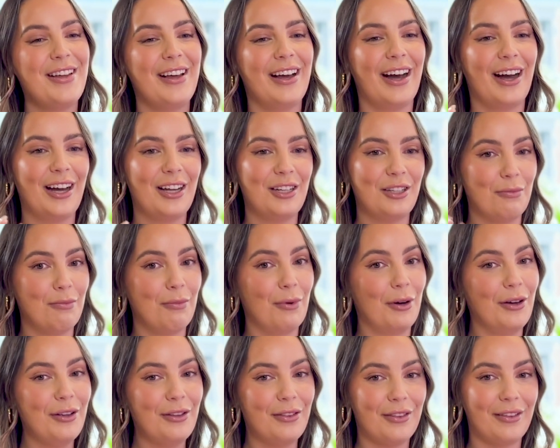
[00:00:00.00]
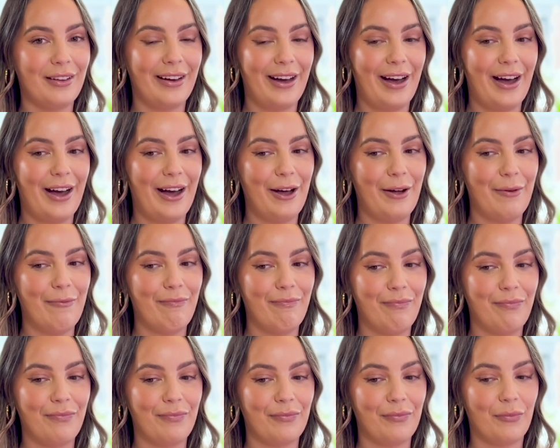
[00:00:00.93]
I did both.
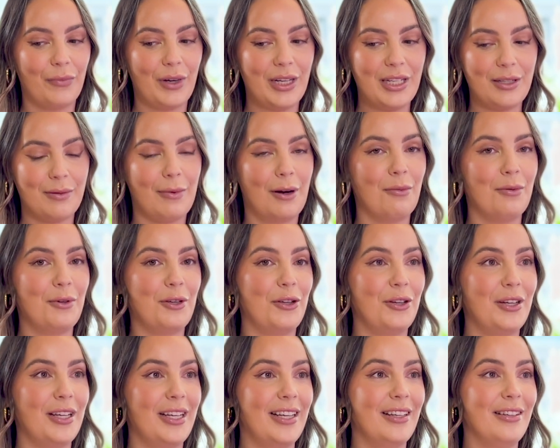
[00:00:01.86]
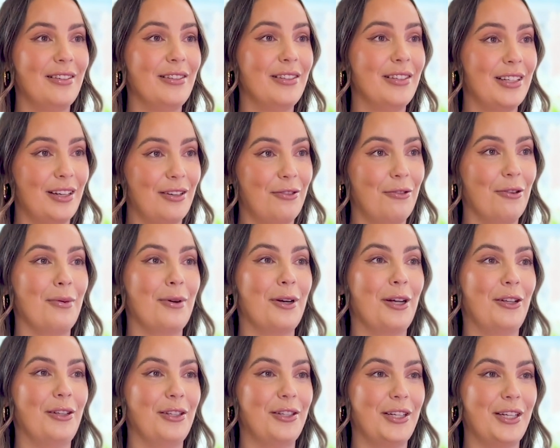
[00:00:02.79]
Went to Melbourne Uni, did
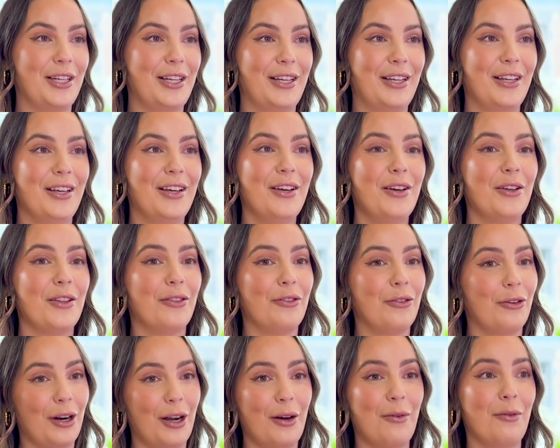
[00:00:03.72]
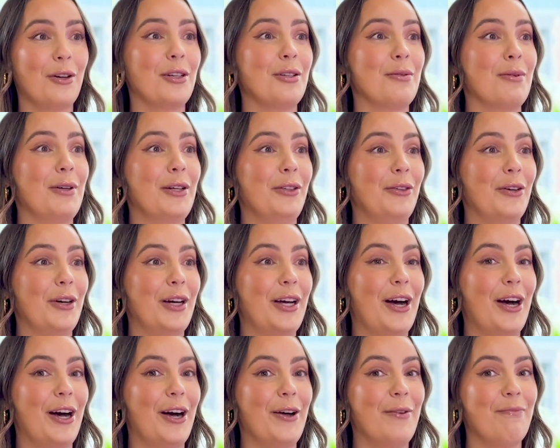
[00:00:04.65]
criminology, thought I wanted to be a
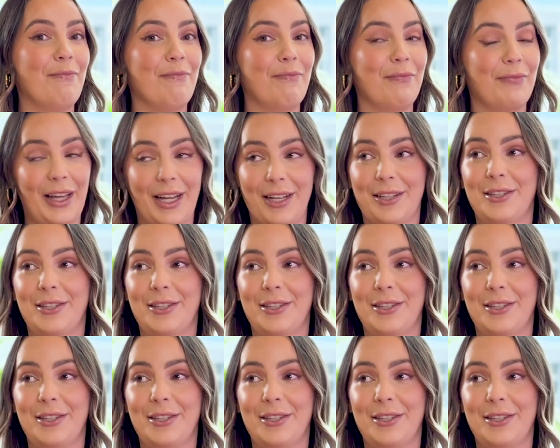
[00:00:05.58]
lawyer. That